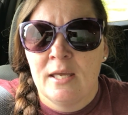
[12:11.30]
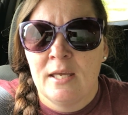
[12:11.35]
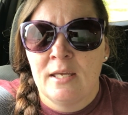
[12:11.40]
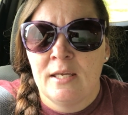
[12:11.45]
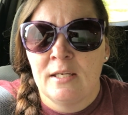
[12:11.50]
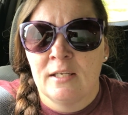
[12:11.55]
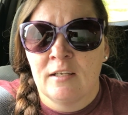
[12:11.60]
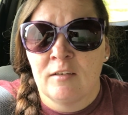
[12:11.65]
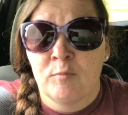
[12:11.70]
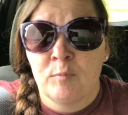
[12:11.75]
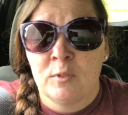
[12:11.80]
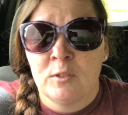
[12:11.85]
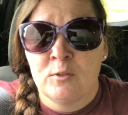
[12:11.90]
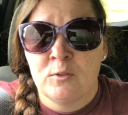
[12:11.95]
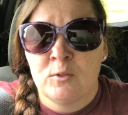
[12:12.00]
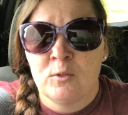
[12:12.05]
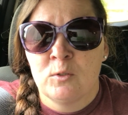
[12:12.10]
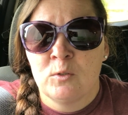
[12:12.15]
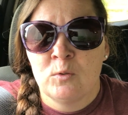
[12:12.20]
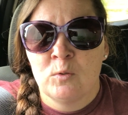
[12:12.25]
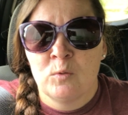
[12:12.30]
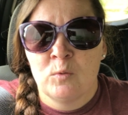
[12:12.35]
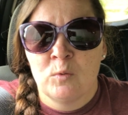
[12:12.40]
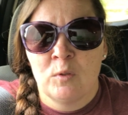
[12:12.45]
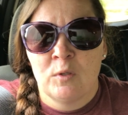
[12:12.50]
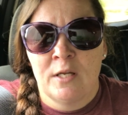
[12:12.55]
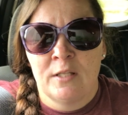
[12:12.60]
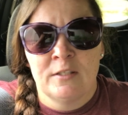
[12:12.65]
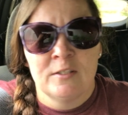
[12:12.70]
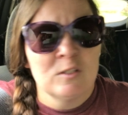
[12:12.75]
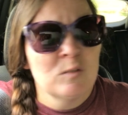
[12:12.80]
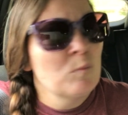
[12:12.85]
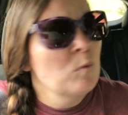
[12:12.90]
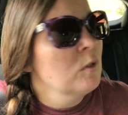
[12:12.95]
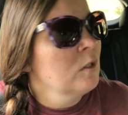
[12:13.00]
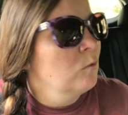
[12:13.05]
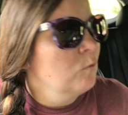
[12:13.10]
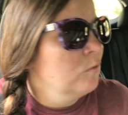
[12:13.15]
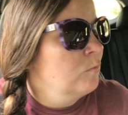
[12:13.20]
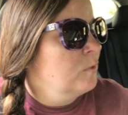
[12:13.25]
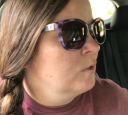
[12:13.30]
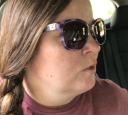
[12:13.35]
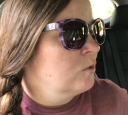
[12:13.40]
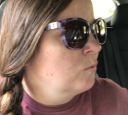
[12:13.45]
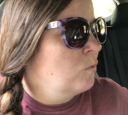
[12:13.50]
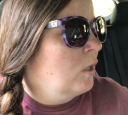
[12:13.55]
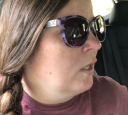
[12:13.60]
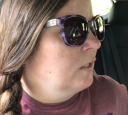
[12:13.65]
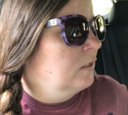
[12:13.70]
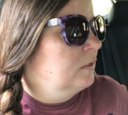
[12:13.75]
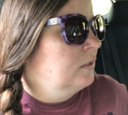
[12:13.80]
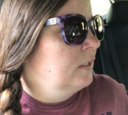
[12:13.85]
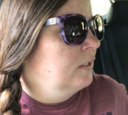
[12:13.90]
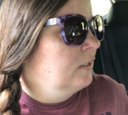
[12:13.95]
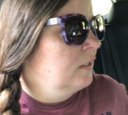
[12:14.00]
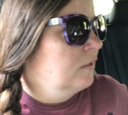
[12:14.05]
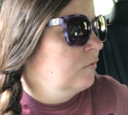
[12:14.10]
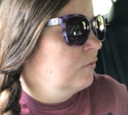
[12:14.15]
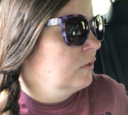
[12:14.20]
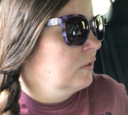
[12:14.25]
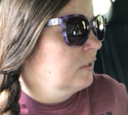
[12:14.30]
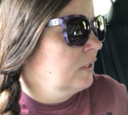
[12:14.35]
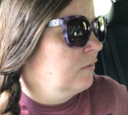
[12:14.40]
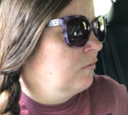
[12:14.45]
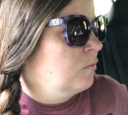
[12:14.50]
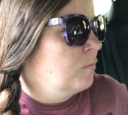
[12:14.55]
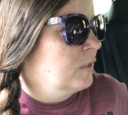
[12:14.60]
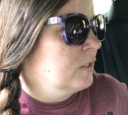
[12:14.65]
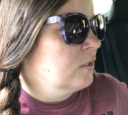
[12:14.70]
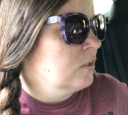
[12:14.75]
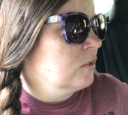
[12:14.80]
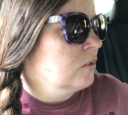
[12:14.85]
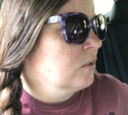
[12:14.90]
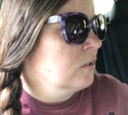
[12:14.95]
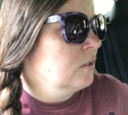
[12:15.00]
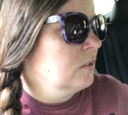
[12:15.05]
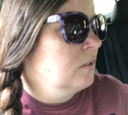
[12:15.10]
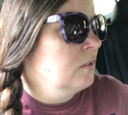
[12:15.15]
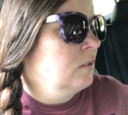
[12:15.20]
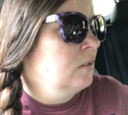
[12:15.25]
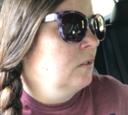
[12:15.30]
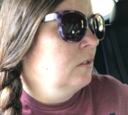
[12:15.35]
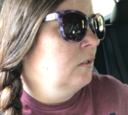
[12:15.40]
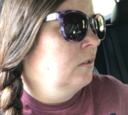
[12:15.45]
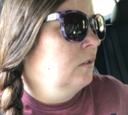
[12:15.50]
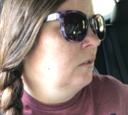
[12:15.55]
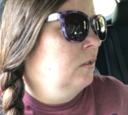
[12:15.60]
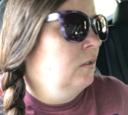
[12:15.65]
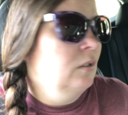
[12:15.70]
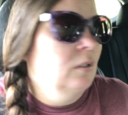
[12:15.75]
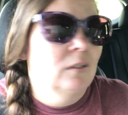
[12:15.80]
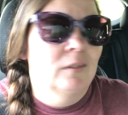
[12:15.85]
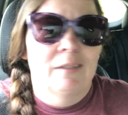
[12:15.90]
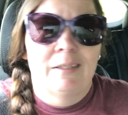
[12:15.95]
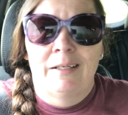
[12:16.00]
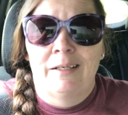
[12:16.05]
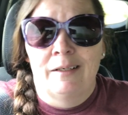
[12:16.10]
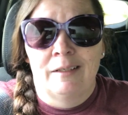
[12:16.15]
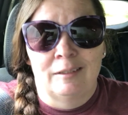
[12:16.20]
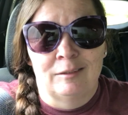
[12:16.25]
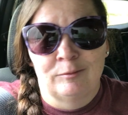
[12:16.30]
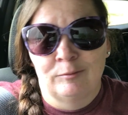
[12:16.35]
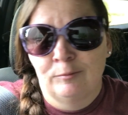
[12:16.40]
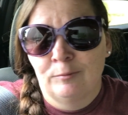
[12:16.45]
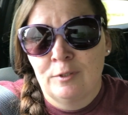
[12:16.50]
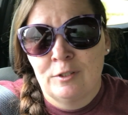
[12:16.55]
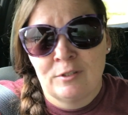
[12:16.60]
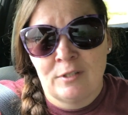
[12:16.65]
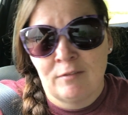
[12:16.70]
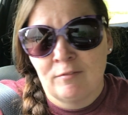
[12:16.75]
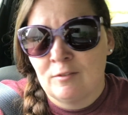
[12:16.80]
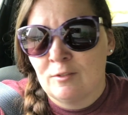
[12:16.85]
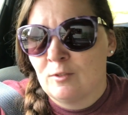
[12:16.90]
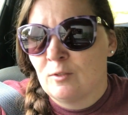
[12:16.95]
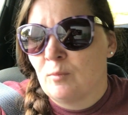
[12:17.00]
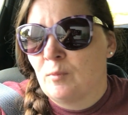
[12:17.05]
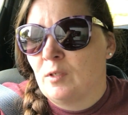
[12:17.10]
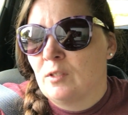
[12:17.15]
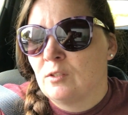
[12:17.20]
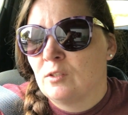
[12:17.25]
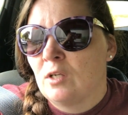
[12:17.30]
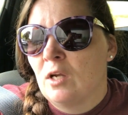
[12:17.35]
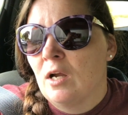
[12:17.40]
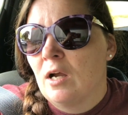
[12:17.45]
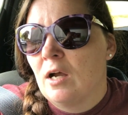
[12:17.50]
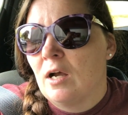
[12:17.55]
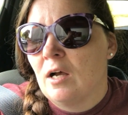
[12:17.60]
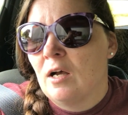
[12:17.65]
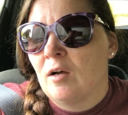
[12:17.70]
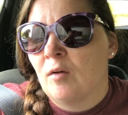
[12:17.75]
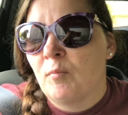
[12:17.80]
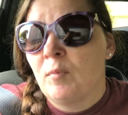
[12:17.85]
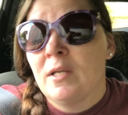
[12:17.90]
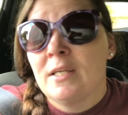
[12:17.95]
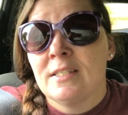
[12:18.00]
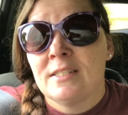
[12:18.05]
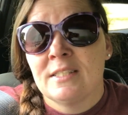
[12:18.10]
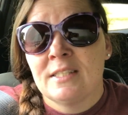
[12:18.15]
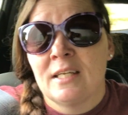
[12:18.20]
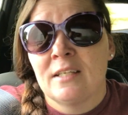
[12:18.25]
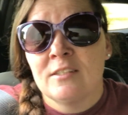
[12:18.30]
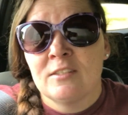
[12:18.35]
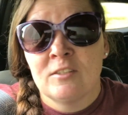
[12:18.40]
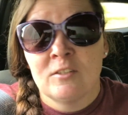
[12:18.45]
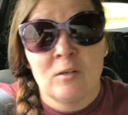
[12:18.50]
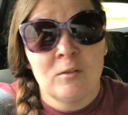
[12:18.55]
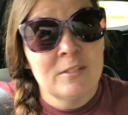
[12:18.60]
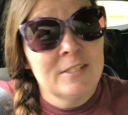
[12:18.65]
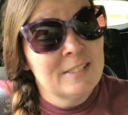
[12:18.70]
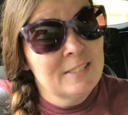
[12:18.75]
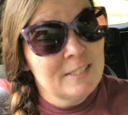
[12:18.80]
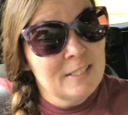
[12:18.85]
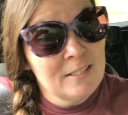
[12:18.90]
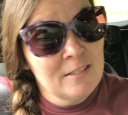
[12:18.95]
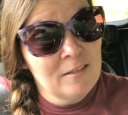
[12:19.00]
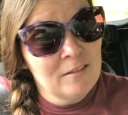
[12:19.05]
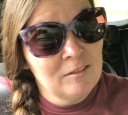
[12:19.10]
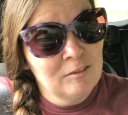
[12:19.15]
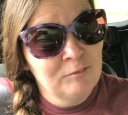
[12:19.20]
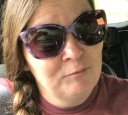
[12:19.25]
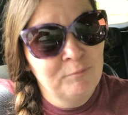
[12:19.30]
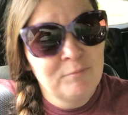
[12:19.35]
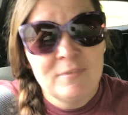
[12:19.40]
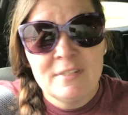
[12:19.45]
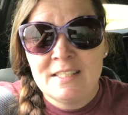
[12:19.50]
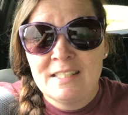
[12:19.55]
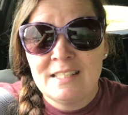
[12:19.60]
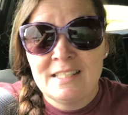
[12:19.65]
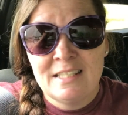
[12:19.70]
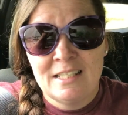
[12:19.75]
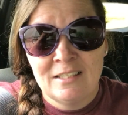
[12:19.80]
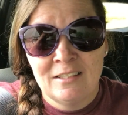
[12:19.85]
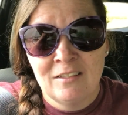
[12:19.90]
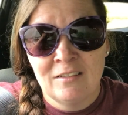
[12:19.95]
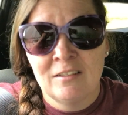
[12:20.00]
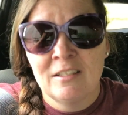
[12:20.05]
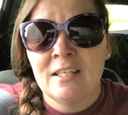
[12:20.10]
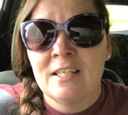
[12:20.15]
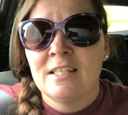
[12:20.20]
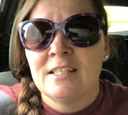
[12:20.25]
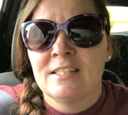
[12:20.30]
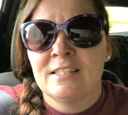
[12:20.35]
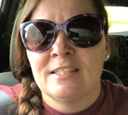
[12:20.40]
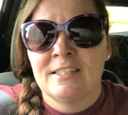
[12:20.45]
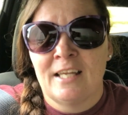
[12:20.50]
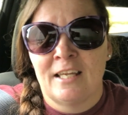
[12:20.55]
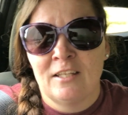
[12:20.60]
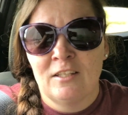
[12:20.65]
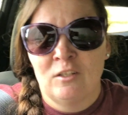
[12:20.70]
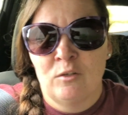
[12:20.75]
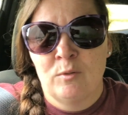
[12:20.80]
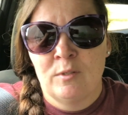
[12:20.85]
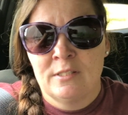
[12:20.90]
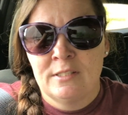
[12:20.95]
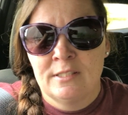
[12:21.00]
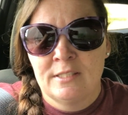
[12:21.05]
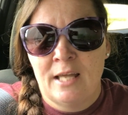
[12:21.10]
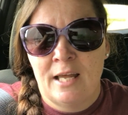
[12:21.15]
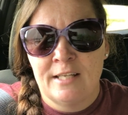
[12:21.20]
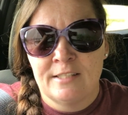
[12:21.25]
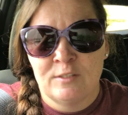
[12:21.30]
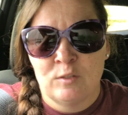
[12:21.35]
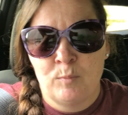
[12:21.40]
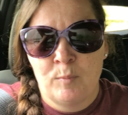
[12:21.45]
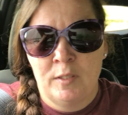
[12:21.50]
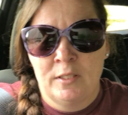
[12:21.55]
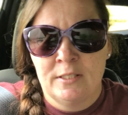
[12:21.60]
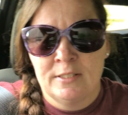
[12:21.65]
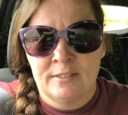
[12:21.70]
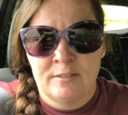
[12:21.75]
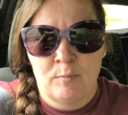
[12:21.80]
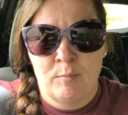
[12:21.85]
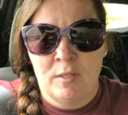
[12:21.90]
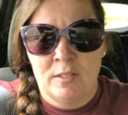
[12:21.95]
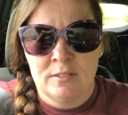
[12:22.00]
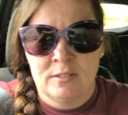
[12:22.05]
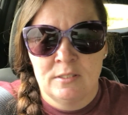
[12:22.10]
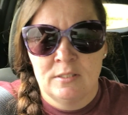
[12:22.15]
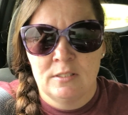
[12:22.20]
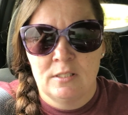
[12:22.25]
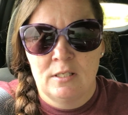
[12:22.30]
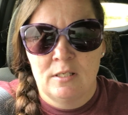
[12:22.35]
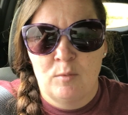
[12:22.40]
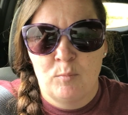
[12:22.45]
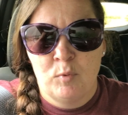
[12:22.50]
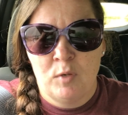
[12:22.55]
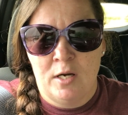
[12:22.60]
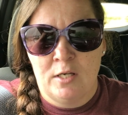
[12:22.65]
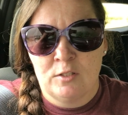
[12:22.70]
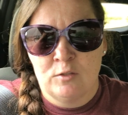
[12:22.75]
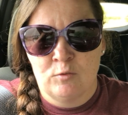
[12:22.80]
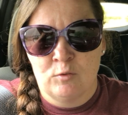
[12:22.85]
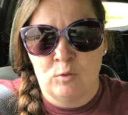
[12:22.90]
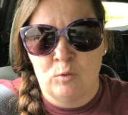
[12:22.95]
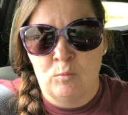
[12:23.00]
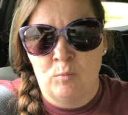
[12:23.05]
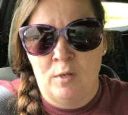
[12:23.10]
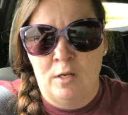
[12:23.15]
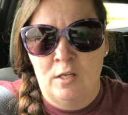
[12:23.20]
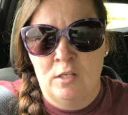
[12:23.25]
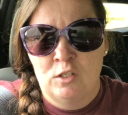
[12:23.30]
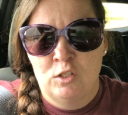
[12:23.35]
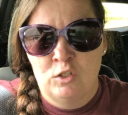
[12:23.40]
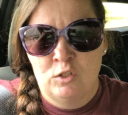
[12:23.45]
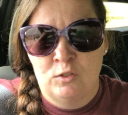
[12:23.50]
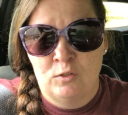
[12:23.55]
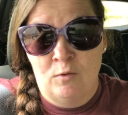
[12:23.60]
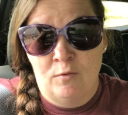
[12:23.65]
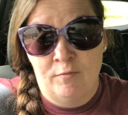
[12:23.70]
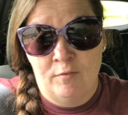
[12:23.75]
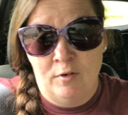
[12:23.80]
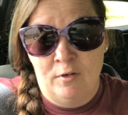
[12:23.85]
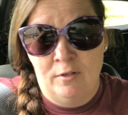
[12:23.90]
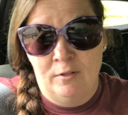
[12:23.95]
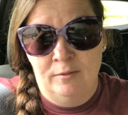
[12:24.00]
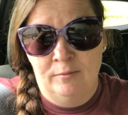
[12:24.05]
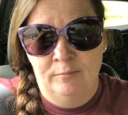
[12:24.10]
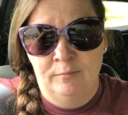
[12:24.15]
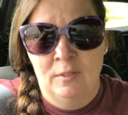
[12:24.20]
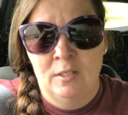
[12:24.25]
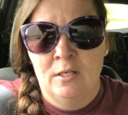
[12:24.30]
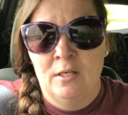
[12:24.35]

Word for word: And I've been to, at this point, we've been to what, 10 different Dave & Buster's? I can't put a number on it. We've I don't know. We travel so much. Um, Saint, so still, still, St. Louis has the biggest and best prize room so far.